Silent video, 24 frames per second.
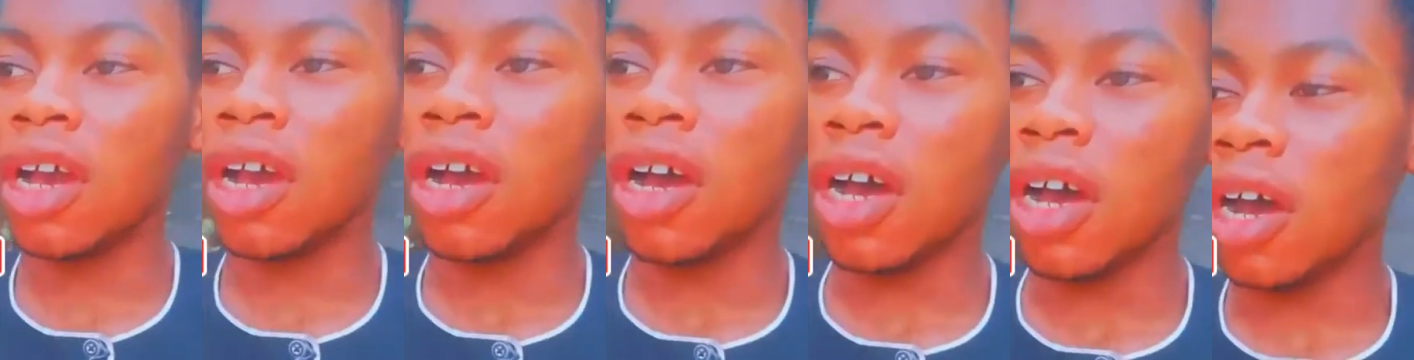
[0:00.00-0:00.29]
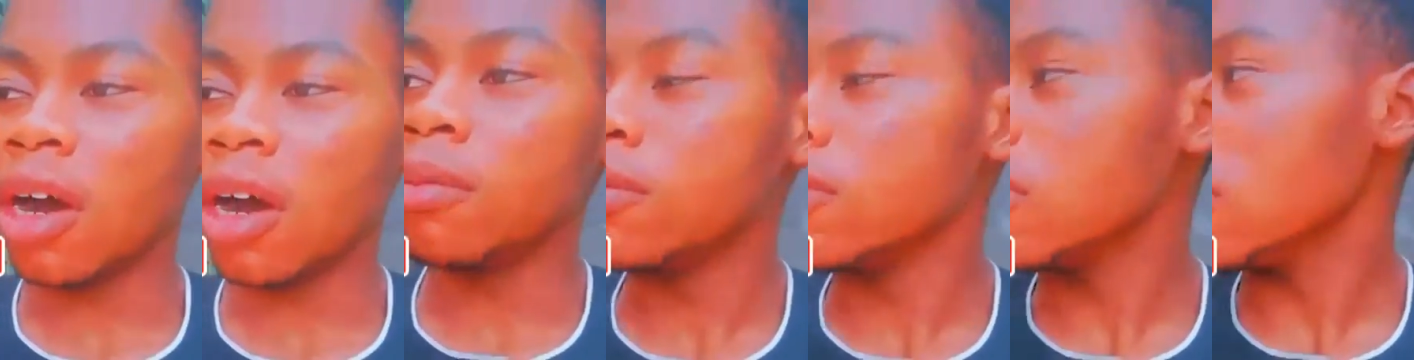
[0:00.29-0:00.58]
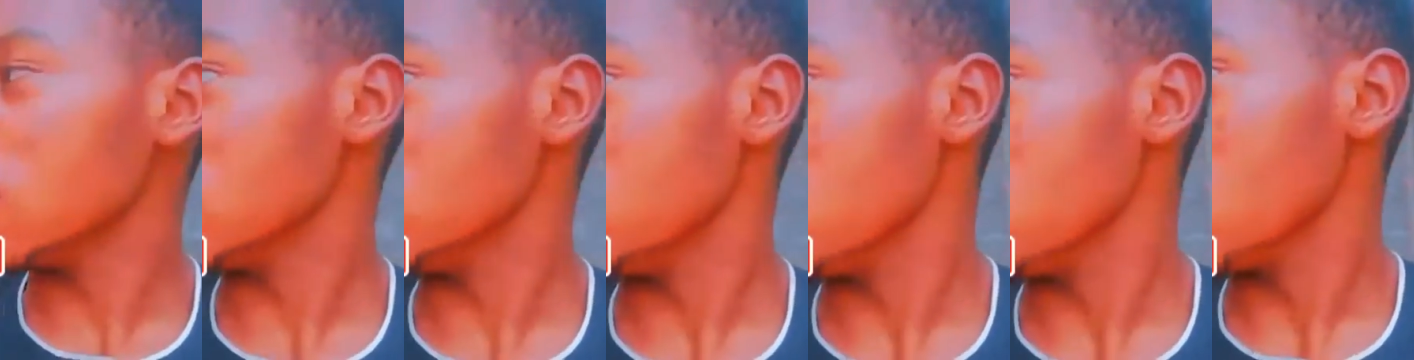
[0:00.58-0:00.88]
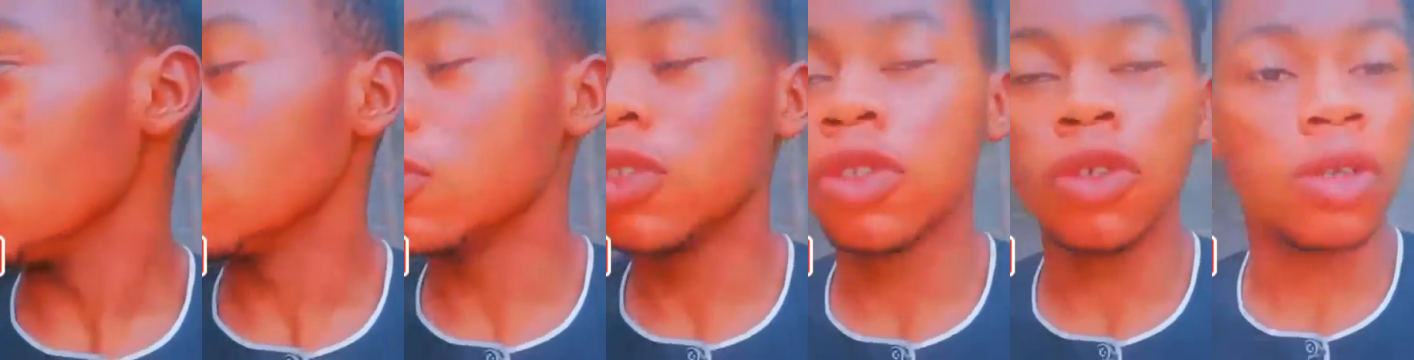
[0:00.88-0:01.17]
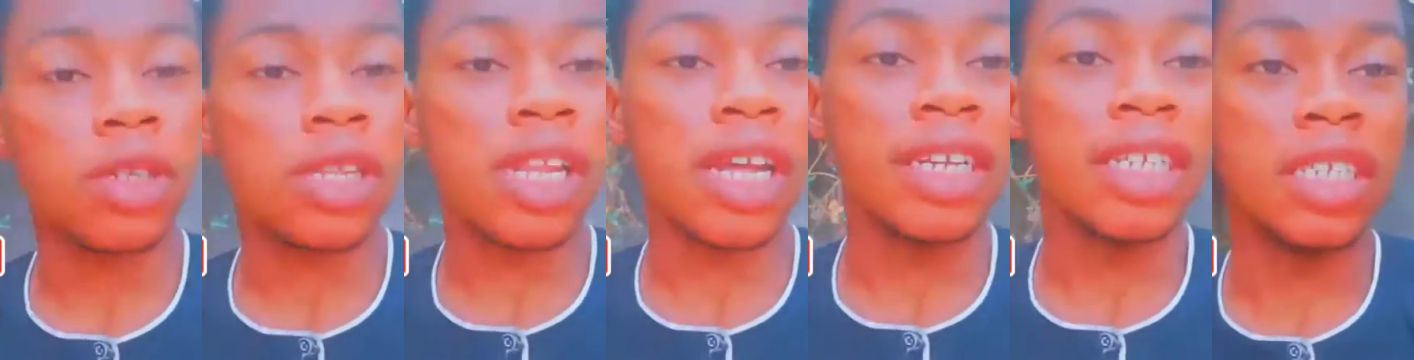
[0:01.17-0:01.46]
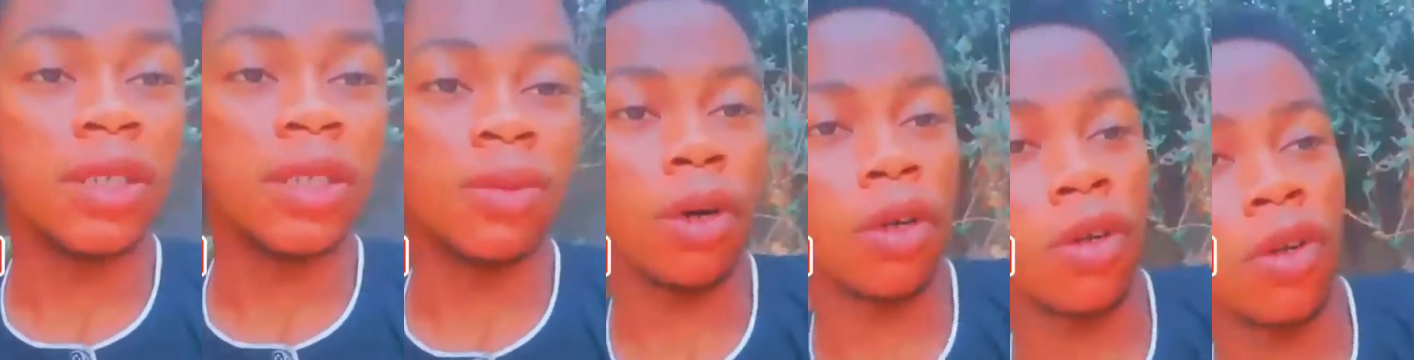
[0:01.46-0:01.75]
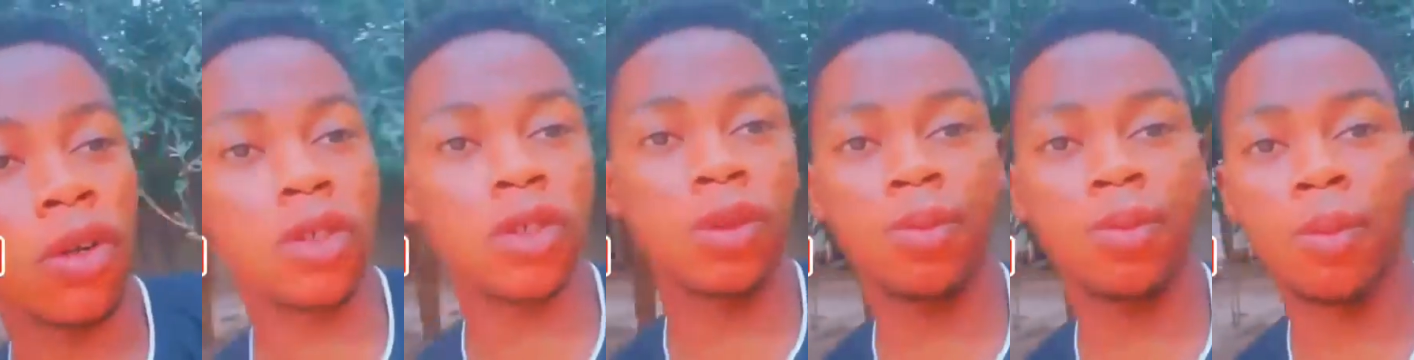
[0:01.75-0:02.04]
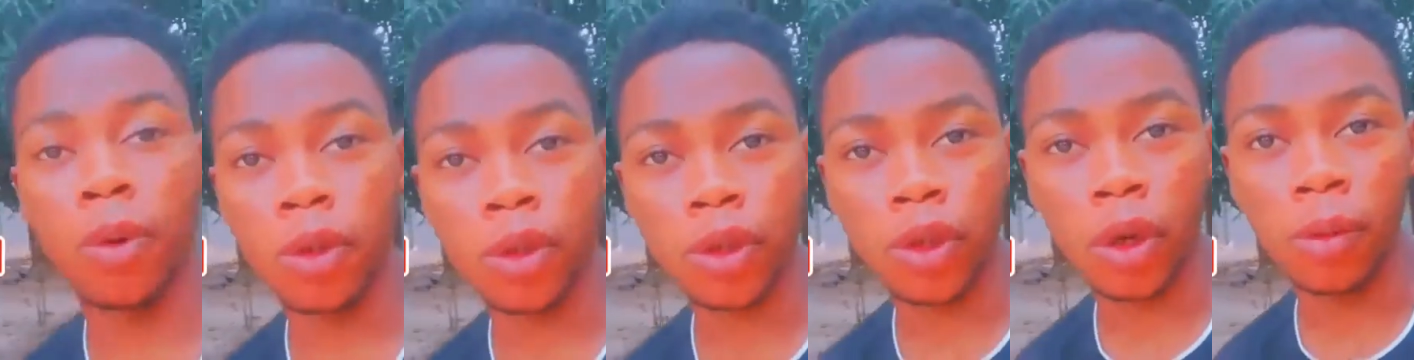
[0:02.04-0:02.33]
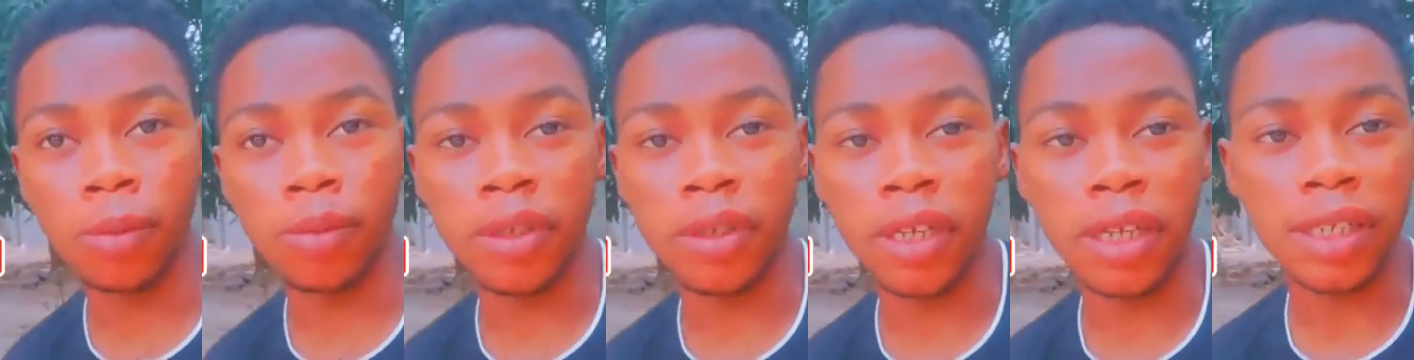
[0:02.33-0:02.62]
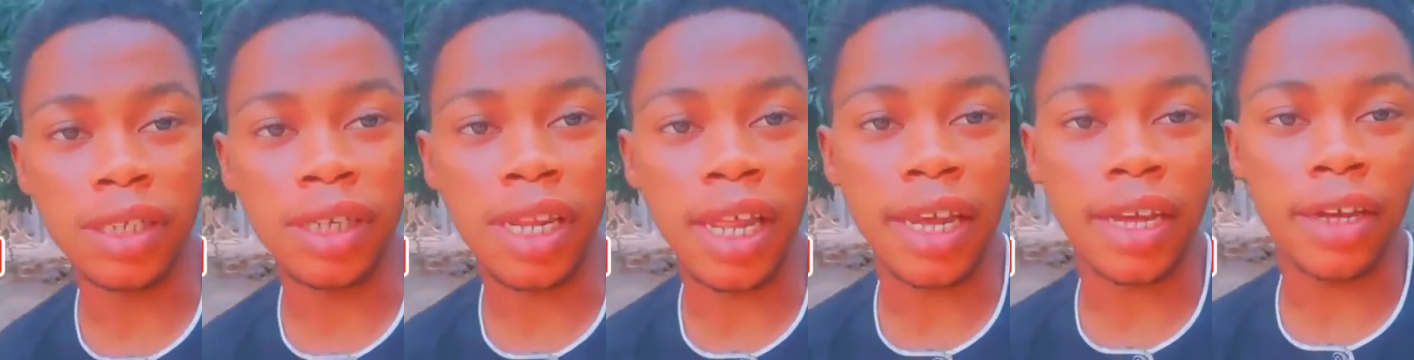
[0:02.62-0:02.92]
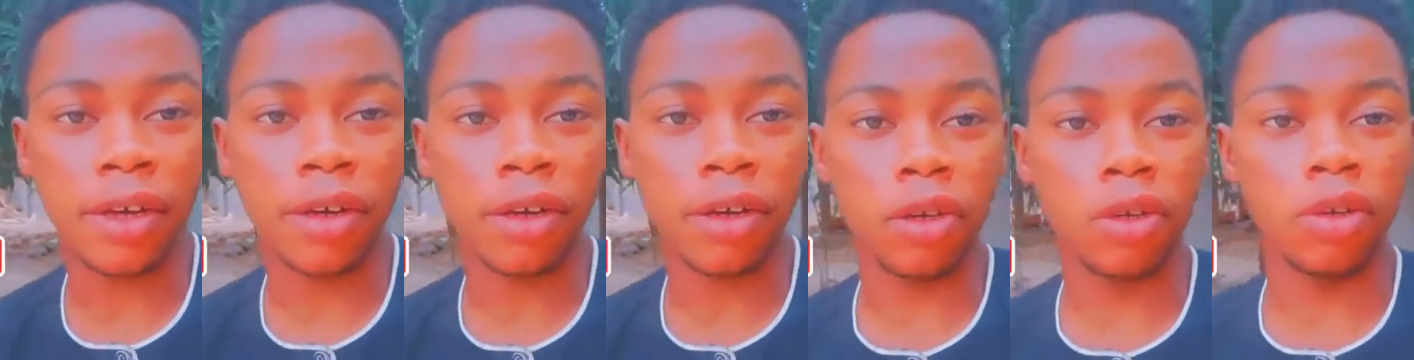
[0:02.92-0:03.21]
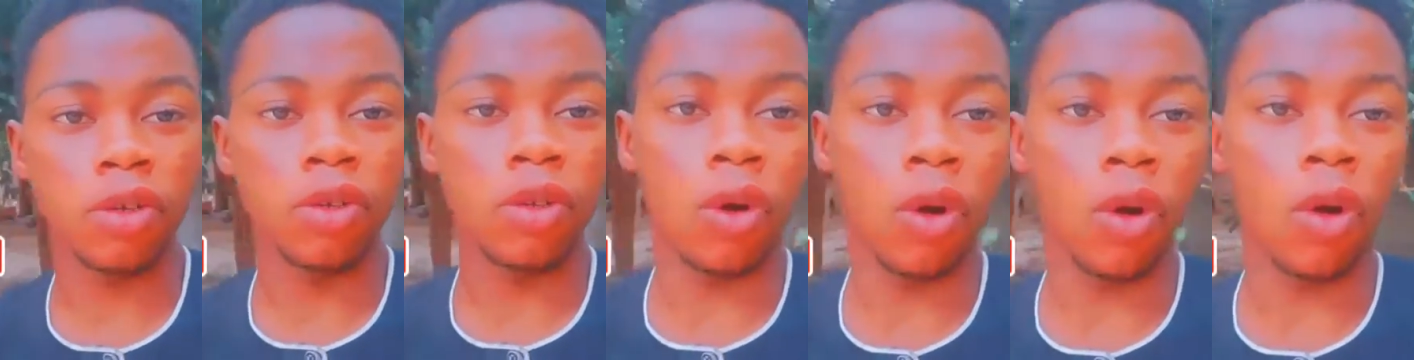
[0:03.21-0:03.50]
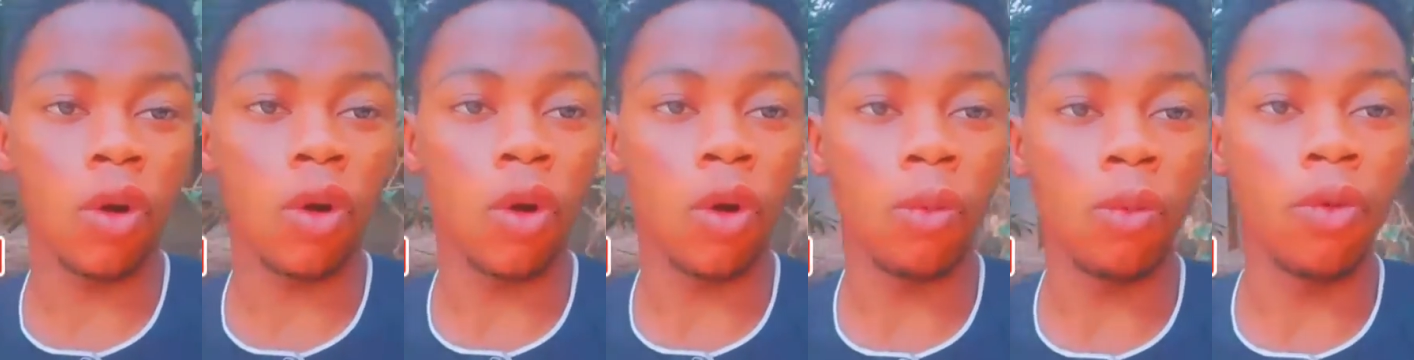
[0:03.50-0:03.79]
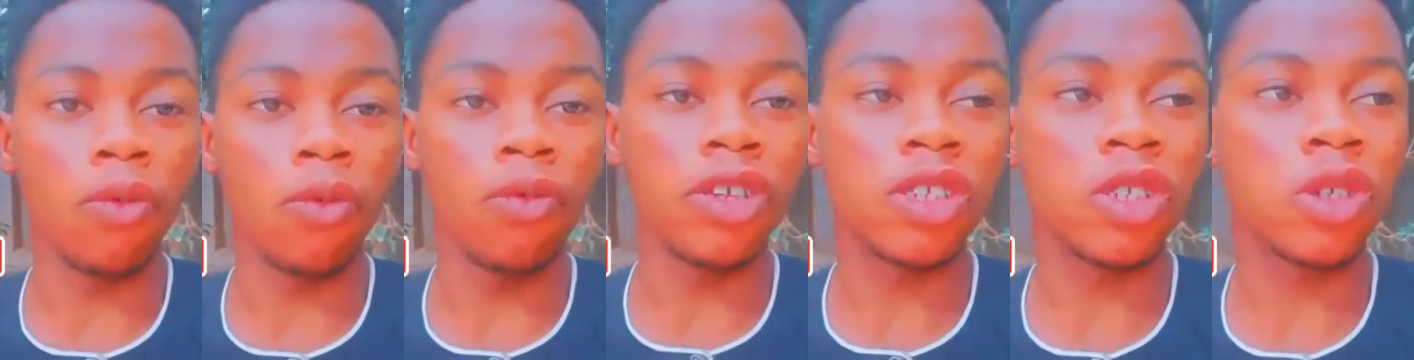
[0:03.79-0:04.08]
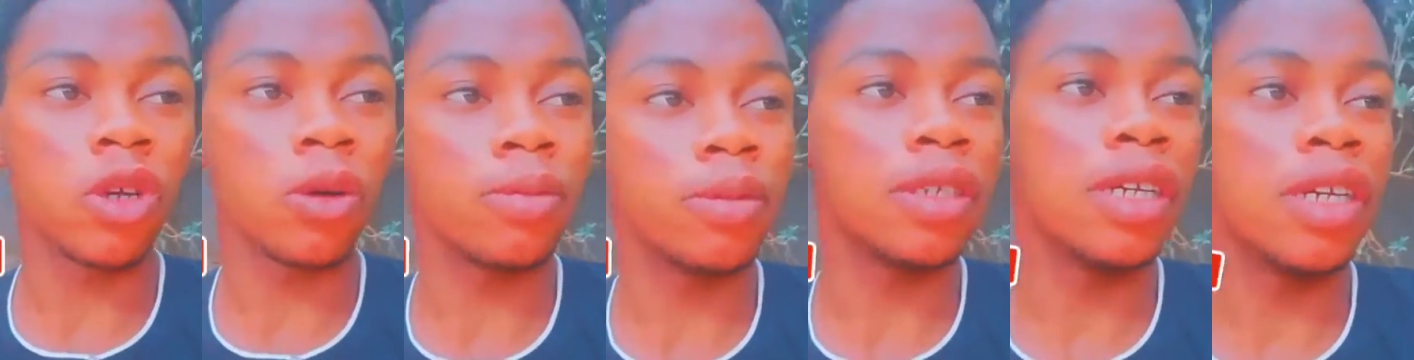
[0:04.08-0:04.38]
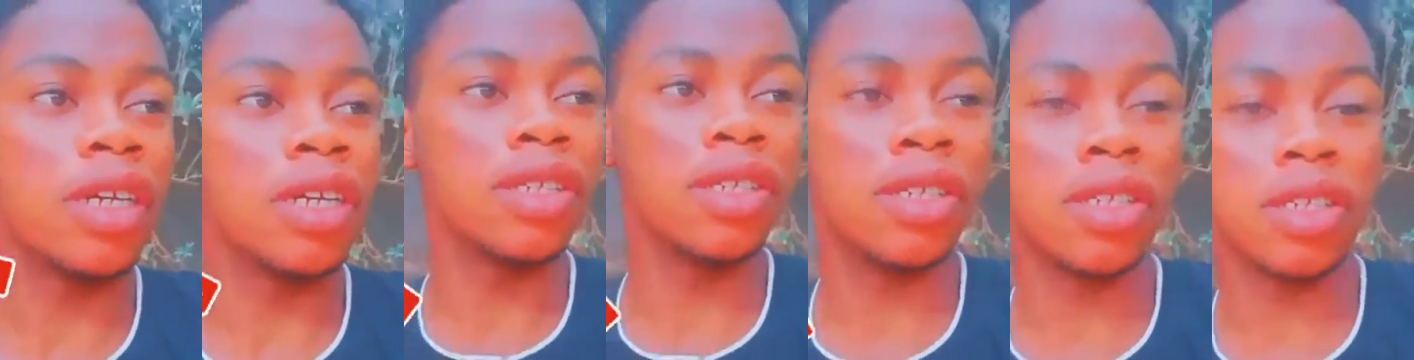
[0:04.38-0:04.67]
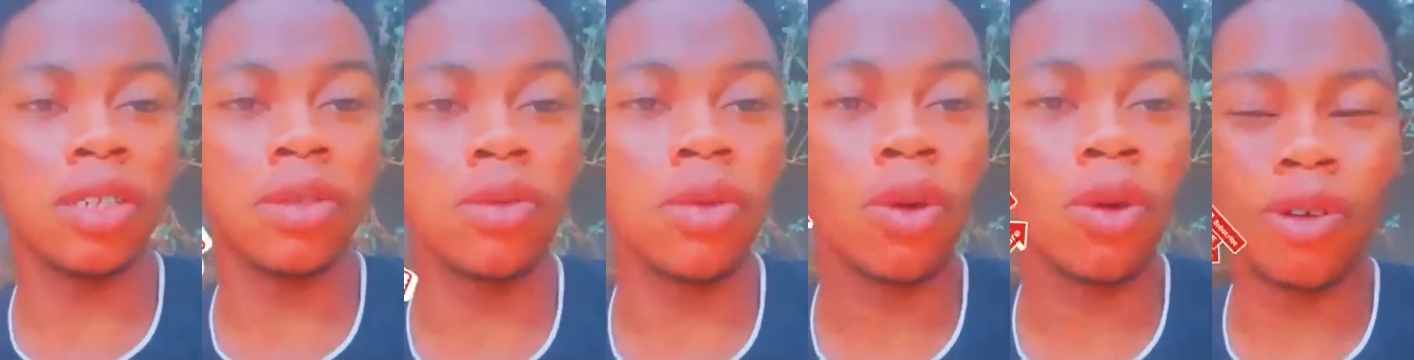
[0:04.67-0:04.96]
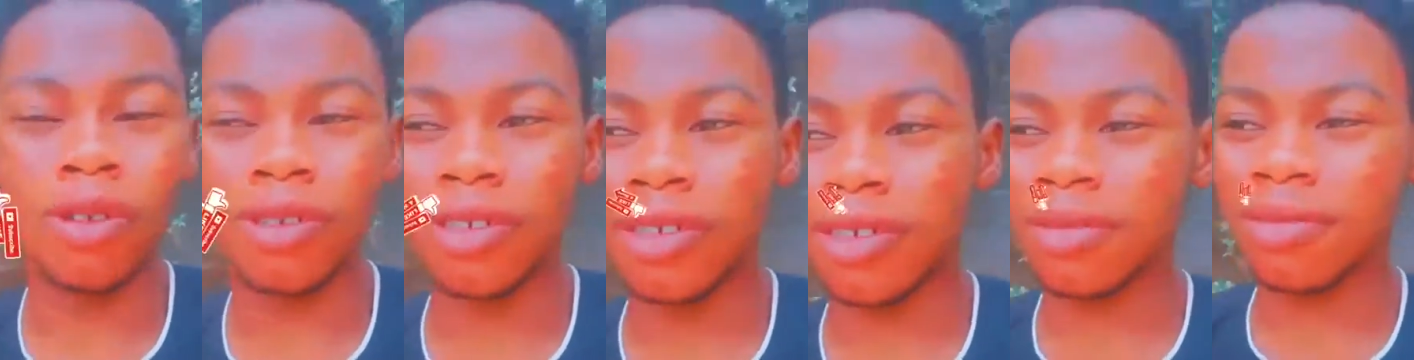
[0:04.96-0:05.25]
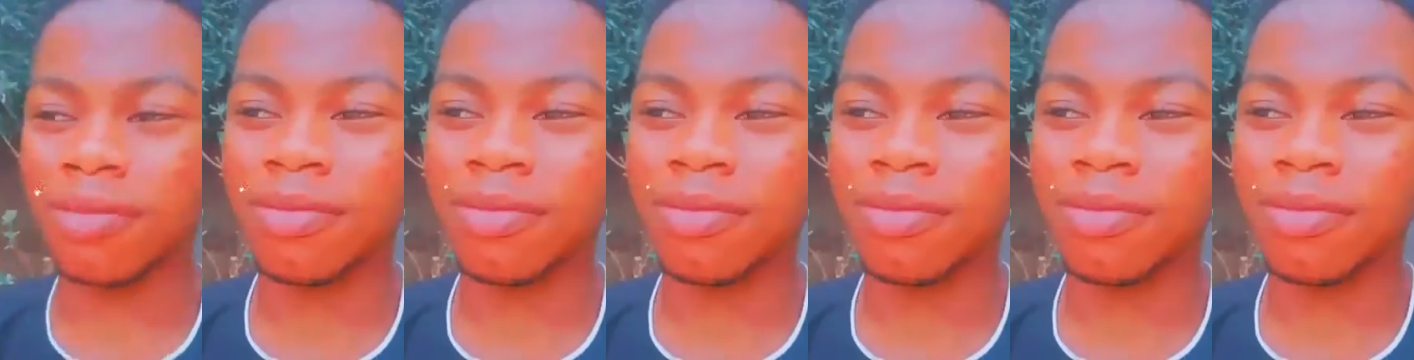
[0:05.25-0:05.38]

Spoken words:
vlog videos like this, but I just post updates like your movies updates, you would